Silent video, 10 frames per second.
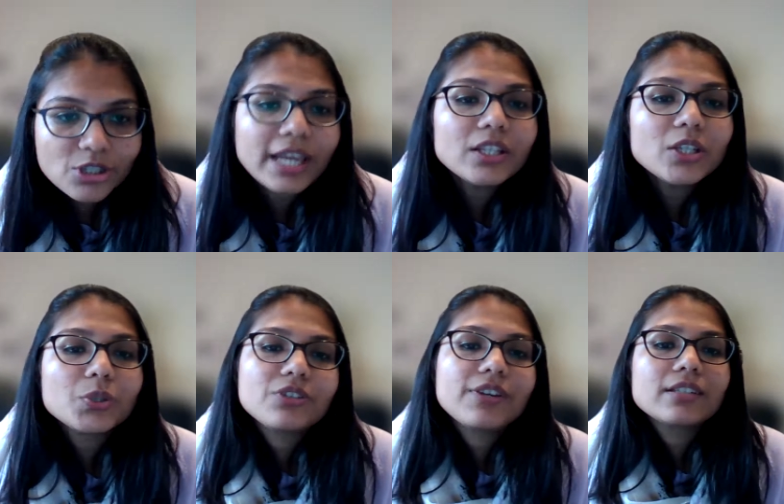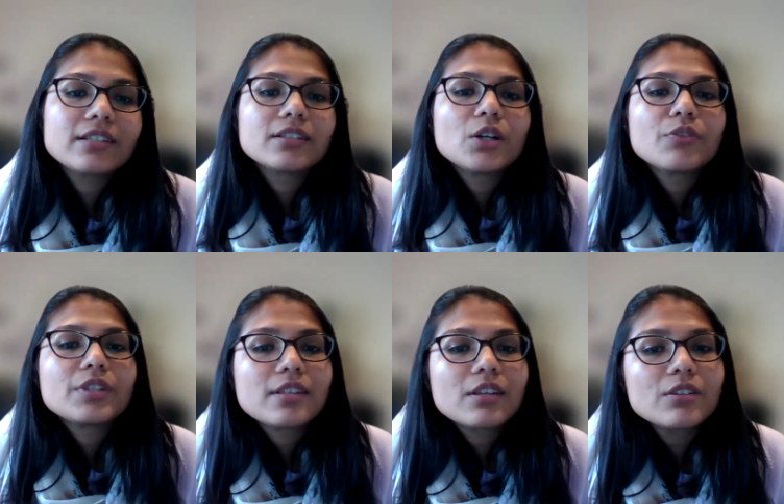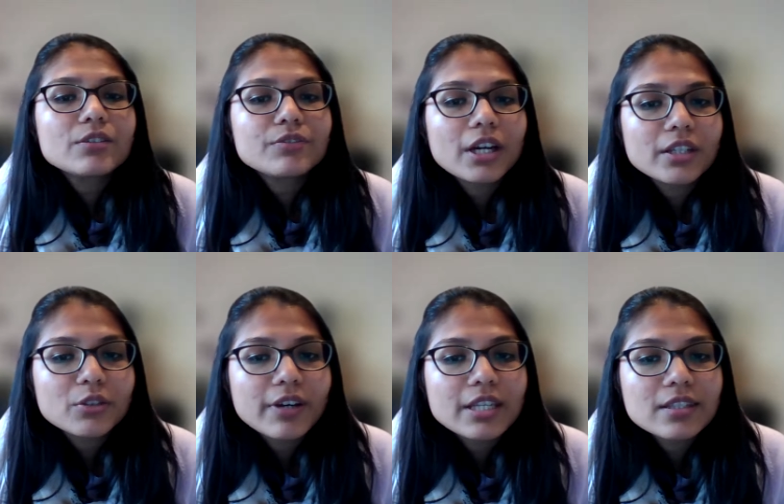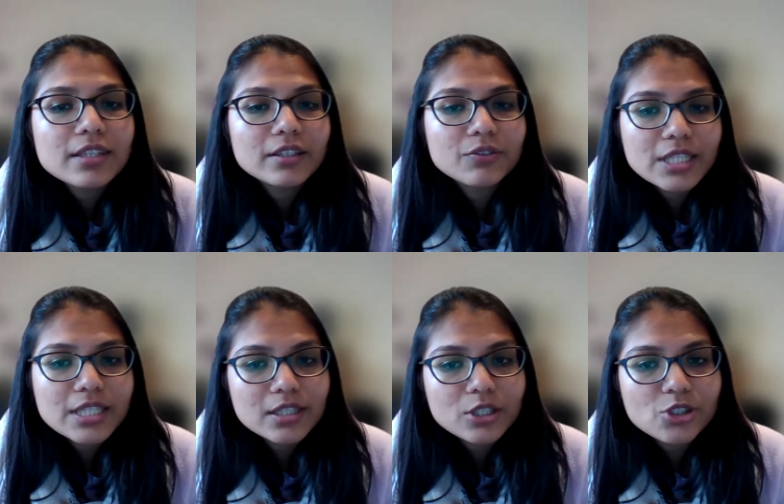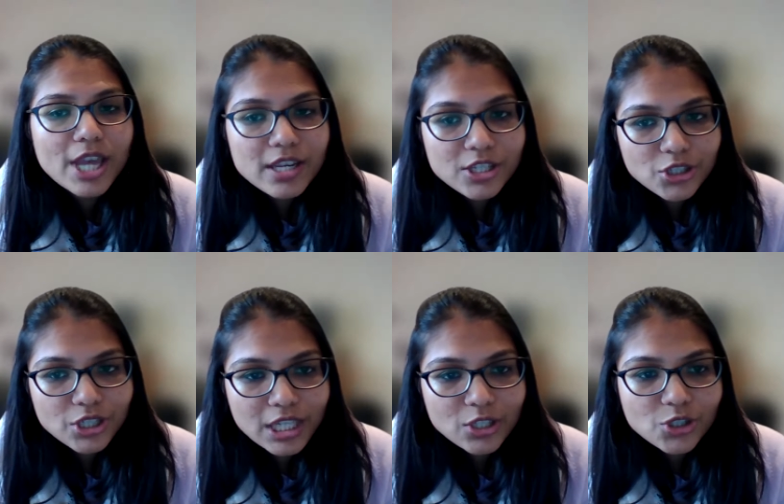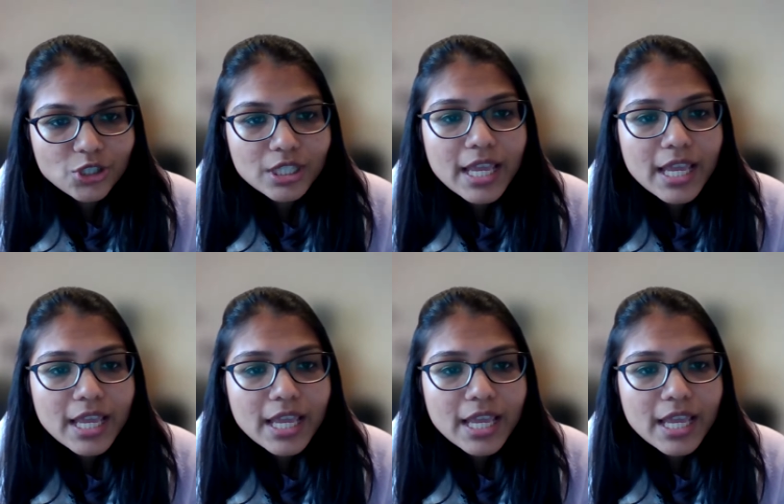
and Co-Director of the Center of Cardiovascular Research and Education